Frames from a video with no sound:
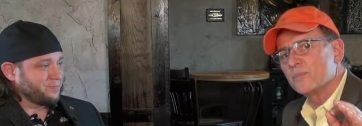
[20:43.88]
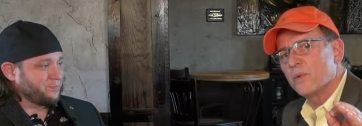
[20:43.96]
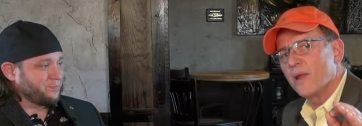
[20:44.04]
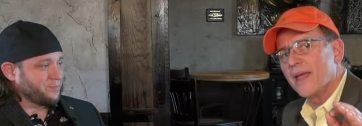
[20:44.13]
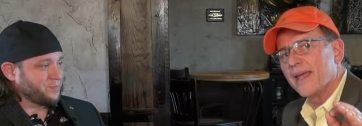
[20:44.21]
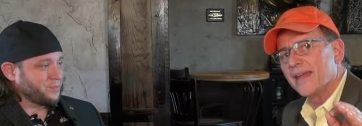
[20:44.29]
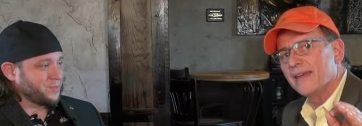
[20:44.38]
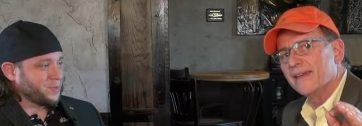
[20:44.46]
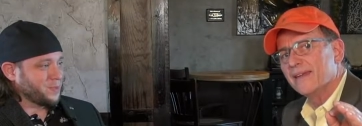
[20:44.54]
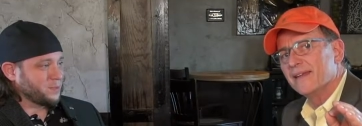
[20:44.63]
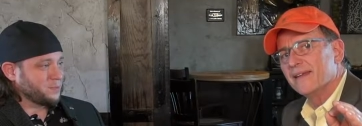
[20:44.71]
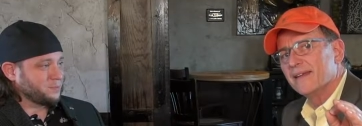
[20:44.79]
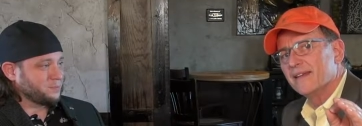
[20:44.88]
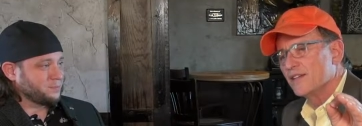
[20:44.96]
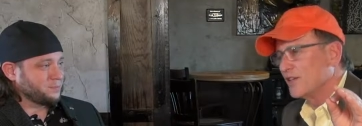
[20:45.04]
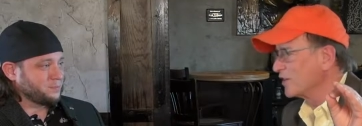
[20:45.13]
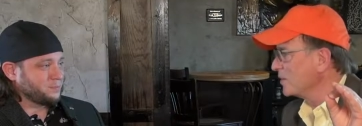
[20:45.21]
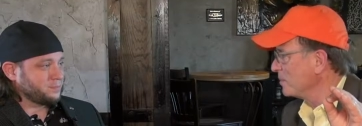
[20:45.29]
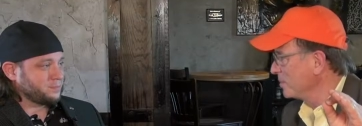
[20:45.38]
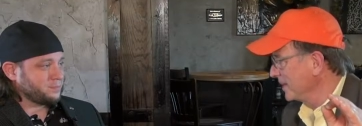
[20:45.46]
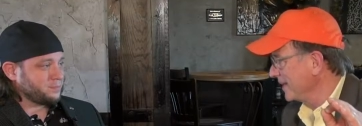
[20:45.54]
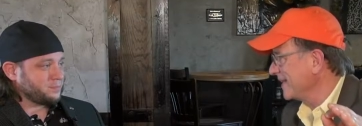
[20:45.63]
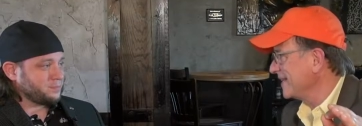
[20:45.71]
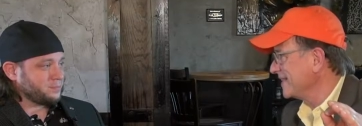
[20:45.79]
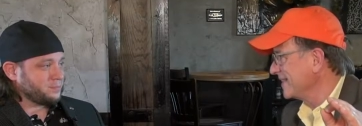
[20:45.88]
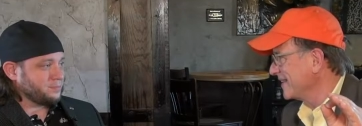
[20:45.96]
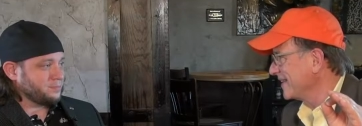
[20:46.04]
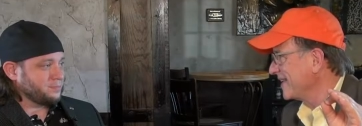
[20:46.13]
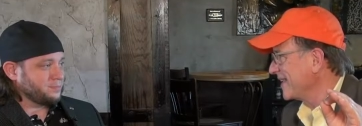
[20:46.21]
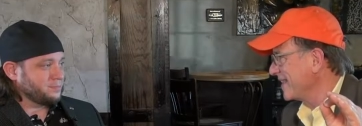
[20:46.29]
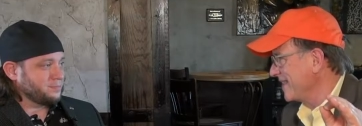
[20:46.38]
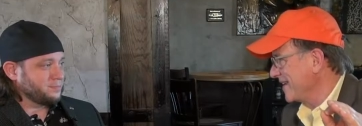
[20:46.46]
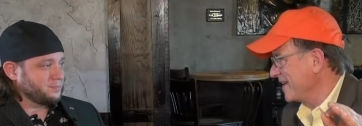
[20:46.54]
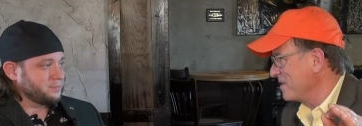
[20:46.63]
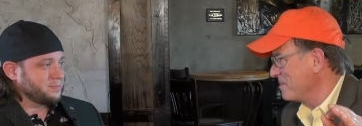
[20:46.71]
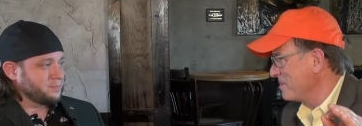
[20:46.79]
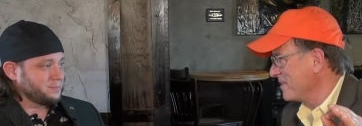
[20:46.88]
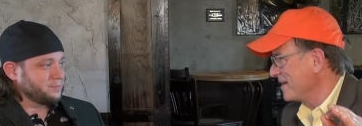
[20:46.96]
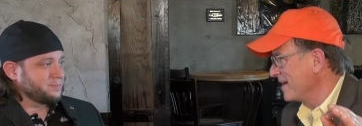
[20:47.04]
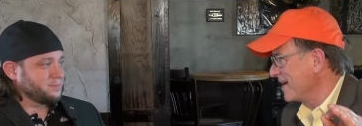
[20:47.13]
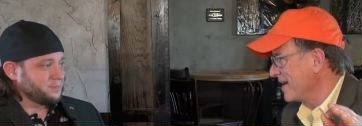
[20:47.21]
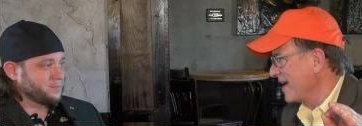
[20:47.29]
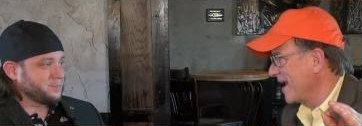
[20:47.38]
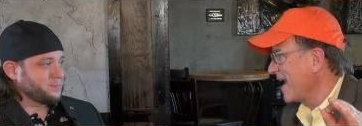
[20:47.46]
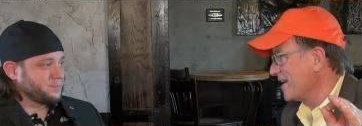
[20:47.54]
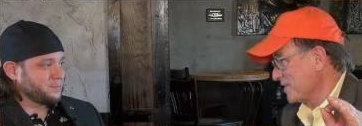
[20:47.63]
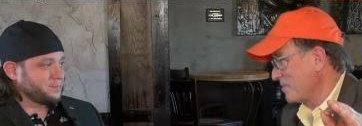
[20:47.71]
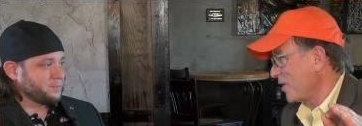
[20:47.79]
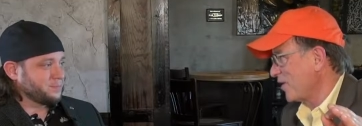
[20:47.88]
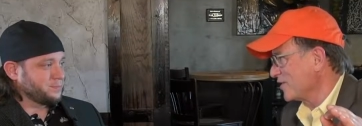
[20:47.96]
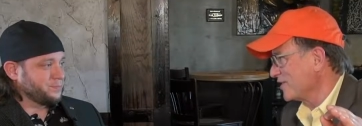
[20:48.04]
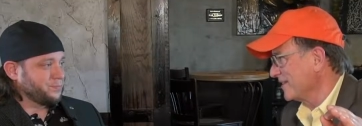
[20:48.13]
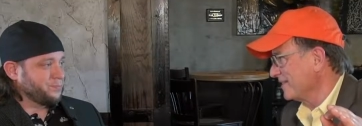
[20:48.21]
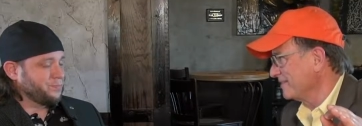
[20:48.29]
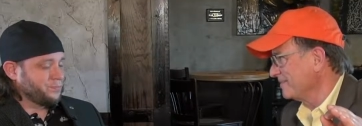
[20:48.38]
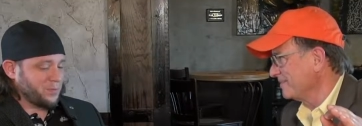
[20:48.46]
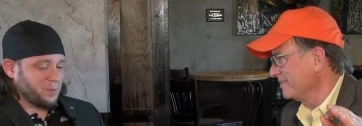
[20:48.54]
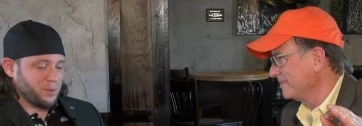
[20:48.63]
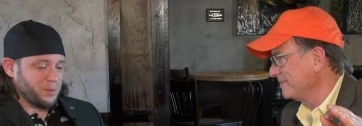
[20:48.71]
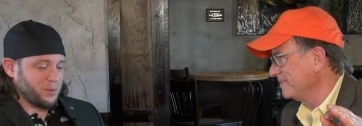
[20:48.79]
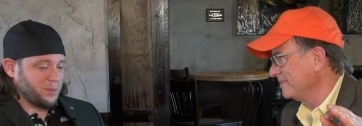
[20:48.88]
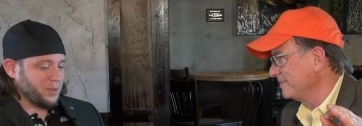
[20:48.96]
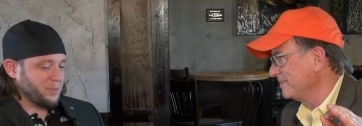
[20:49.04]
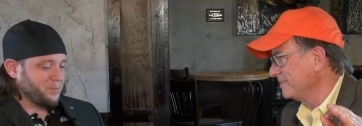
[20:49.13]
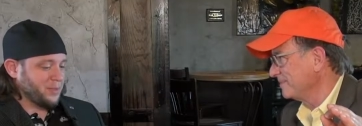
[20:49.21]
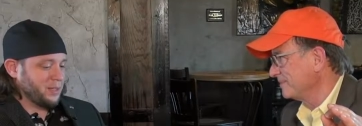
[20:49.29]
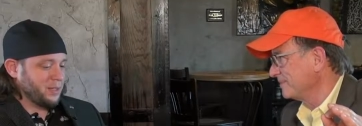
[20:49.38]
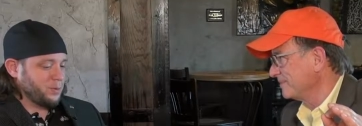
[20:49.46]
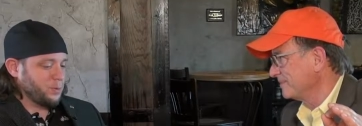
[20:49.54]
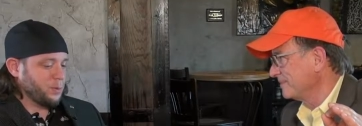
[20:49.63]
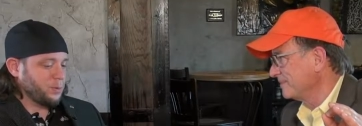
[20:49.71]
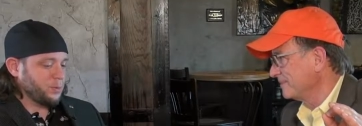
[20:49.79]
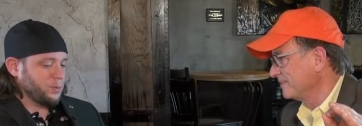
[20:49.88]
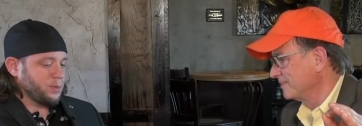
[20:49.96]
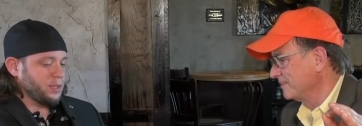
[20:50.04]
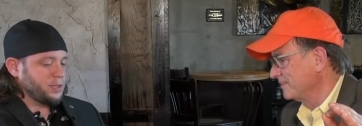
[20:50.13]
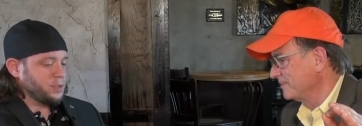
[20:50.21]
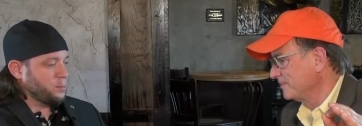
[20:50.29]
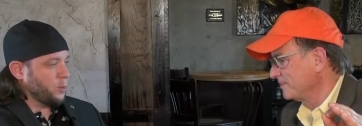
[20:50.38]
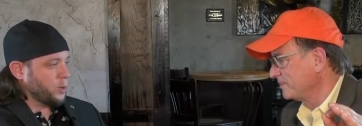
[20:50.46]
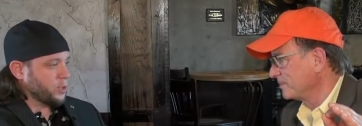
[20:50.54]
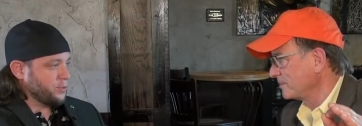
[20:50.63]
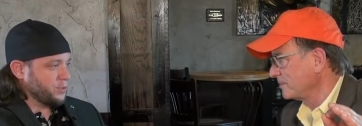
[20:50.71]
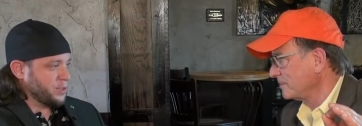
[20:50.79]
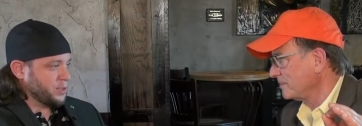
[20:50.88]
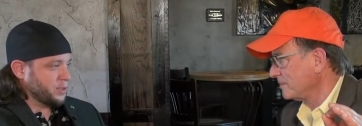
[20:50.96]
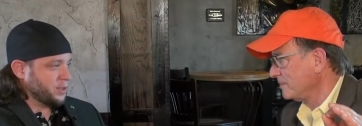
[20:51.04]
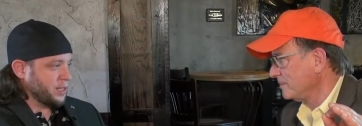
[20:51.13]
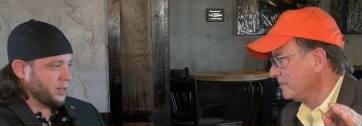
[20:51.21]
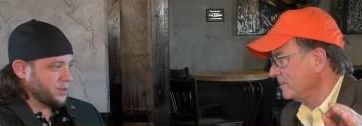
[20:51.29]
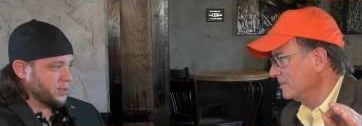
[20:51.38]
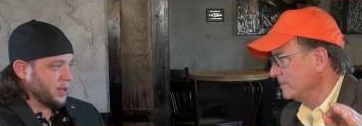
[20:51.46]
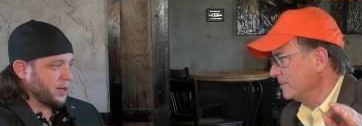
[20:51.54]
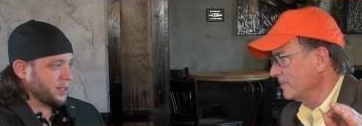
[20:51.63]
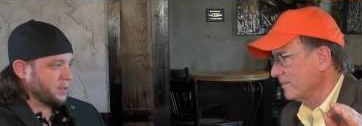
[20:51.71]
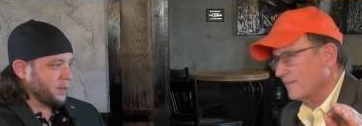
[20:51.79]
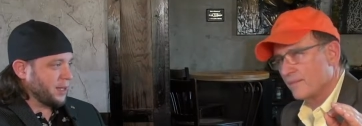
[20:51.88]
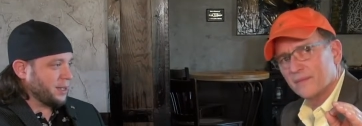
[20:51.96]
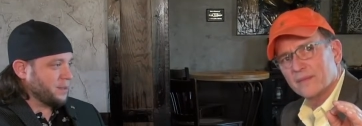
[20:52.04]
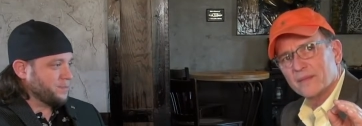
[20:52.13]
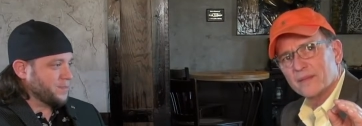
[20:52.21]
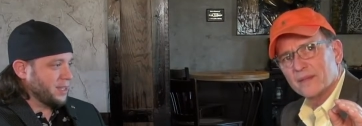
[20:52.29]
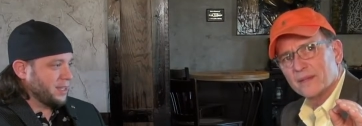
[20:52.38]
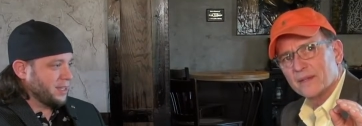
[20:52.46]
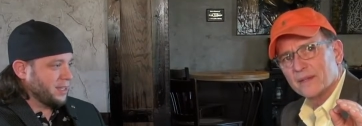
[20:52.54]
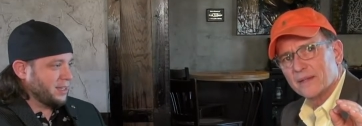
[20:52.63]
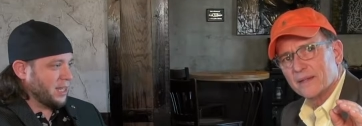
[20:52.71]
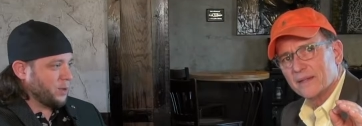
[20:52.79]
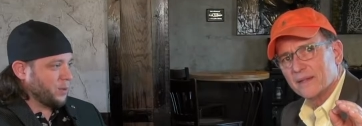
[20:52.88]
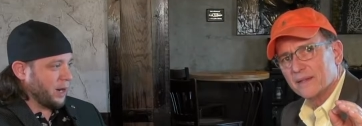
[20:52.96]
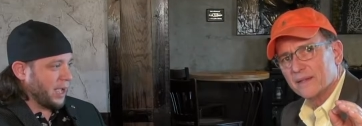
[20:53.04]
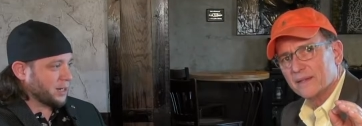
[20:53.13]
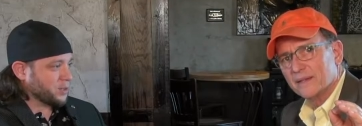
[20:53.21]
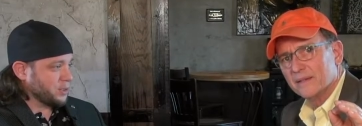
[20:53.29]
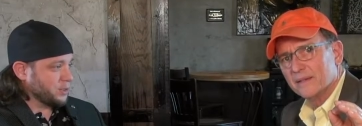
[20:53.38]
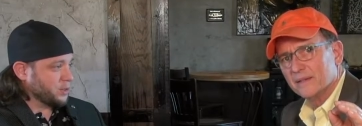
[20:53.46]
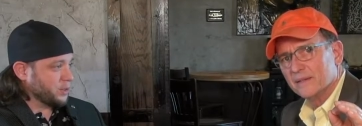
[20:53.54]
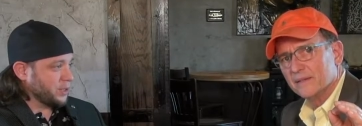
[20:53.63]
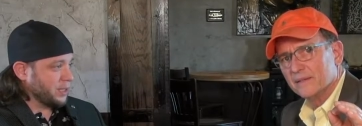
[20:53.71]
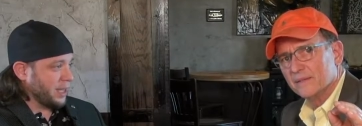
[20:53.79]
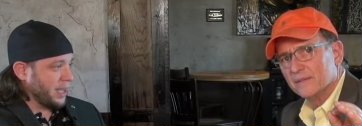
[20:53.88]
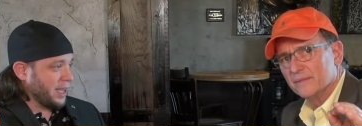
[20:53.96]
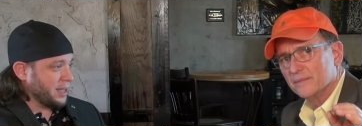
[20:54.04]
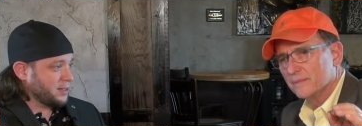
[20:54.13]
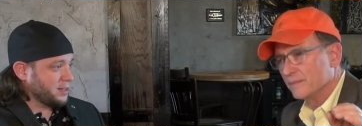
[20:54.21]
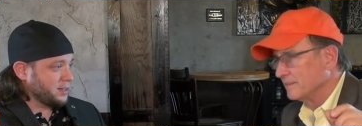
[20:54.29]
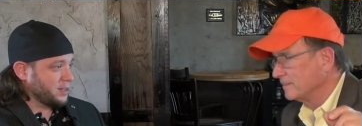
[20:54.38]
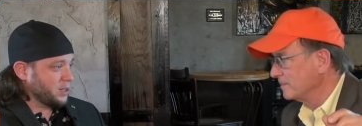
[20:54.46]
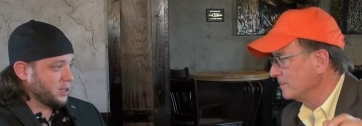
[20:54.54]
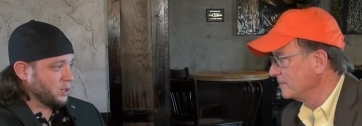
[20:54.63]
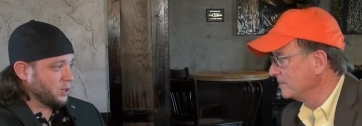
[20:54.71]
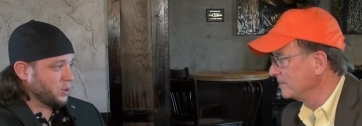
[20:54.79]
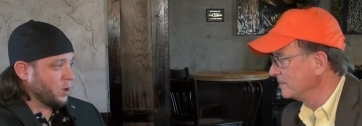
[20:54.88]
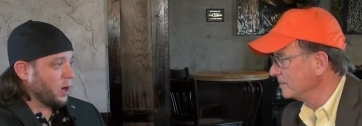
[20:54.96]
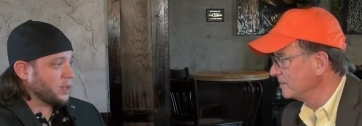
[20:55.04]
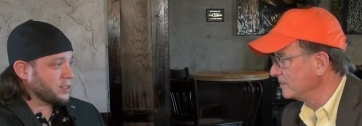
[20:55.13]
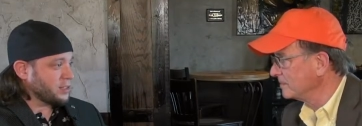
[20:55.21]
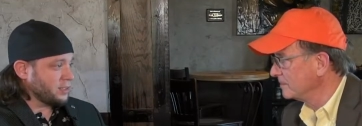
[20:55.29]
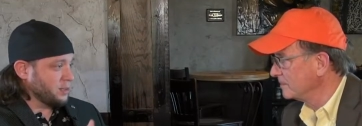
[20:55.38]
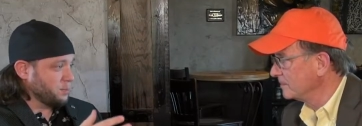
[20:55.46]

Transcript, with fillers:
Speaker 1: plan to complete them as a person. Absolutely.
Speaker 2: Well, this abortion facility I was talking about, they were actually looking at crossing the